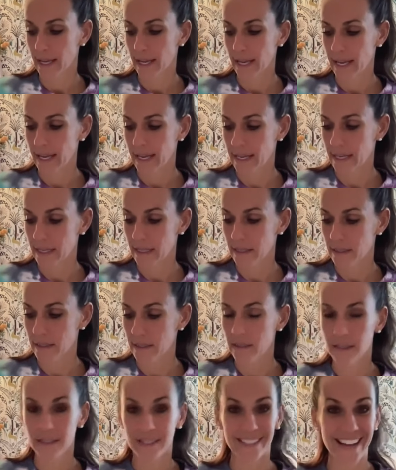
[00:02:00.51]

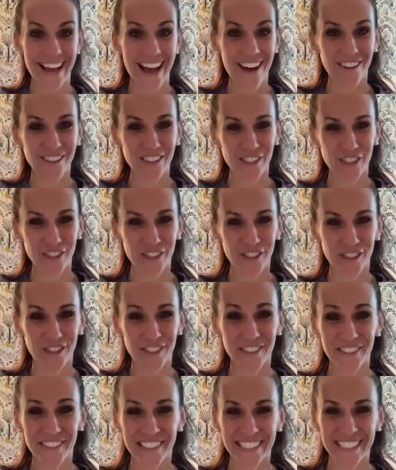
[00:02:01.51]
and now it's your turn to